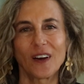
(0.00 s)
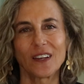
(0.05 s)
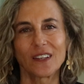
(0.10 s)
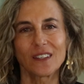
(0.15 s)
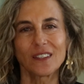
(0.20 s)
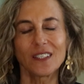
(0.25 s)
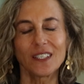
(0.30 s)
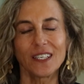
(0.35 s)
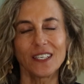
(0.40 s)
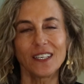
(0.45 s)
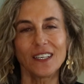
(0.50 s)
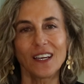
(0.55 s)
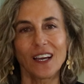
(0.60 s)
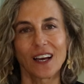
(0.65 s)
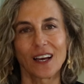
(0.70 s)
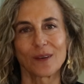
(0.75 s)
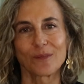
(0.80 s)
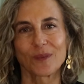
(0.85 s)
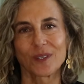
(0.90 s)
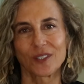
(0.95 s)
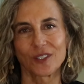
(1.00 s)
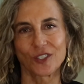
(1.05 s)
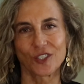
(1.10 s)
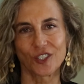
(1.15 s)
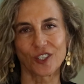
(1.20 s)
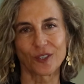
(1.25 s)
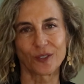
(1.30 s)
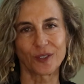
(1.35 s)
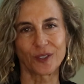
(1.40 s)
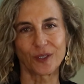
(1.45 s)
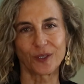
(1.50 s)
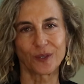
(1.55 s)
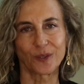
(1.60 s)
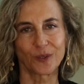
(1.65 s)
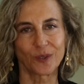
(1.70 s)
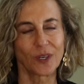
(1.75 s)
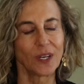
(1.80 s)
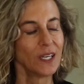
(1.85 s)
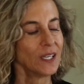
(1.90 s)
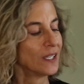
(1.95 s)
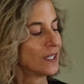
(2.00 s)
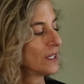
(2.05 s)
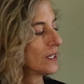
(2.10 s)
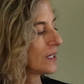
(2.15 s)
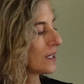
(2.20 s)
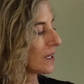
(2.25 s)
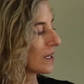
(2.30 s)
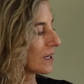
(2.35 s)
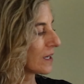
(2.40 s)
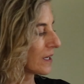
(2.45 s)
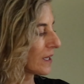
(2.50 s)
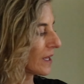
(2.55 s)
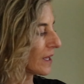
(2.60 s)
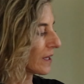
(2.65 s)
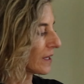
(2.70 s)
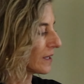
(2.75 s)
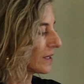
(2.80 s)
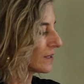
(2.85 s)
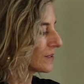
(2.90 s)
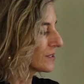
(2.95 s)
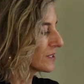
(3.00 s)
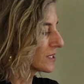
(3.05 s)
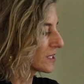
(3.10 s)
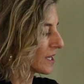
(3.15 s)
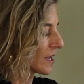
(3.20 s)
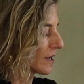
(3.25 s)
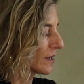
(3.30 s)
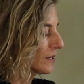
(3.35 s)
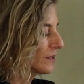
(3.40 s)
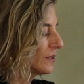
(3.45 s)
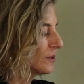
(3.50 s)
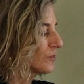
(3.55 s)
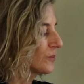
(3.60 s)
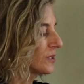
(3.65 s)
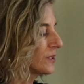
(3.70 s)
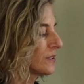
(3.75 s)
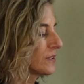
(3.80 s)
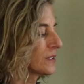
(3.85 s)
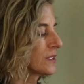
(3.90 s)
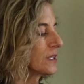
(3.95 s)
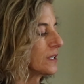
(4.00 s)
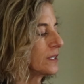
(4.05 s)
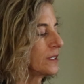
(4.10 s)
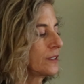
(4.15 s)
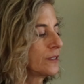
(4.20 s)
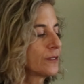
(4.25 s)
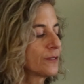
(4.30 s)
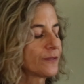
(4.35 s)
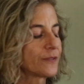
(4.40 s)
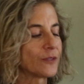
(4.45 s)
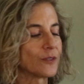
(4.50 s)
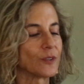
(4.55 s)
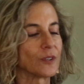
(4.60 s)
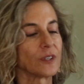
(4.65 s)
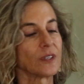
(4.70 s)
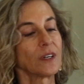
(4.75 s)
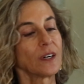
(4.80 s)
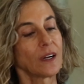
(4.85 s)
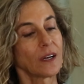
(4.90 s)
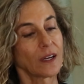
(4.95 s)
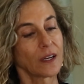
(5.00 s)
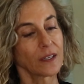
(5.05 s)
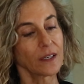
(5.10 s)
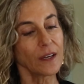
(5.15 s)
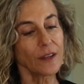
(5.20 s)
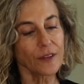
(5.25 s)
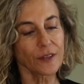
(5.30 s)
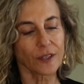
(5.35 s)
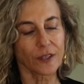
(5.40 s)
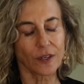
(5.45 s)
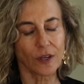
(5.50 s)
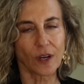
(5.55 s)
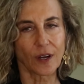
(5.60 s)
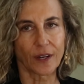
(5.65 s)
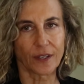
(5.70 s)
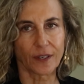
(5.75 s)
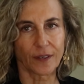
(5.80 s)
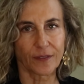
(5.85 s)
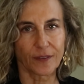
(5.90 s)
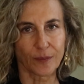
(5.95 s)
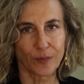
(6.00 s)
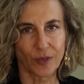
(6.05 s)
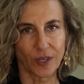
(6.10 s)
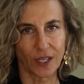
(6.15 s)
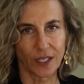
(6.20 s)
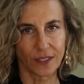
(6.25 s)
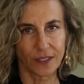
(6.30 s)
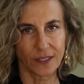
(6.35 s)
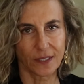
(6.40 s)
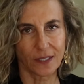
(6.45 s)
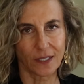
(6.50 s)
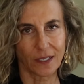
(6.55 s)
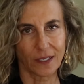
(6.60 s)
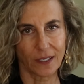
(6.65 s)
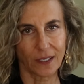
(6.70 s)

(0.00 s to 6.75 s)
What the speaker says: finally, I'm going to show you a stack that we designed for another hot off the press